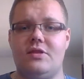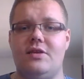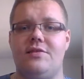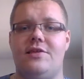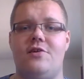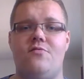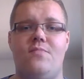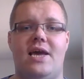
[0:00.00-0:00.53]

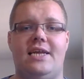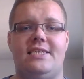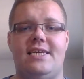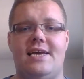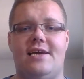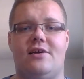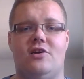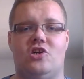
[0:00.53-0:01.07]
you
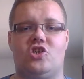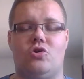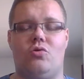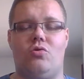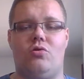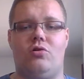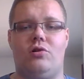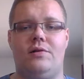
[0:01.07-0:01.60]
maintain
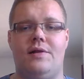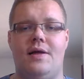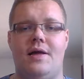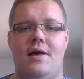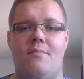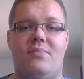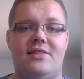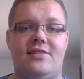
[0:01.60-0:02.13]
control,
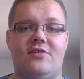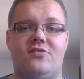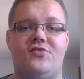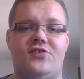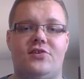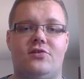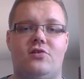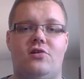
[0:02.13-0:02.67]
but there
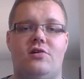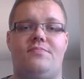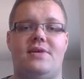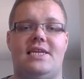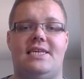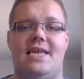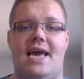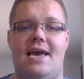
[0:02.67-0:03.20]
still could be
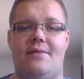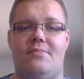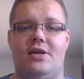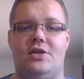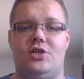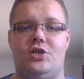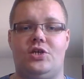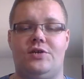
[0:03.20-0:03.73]

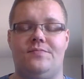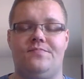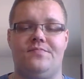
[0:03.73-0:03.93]
damage.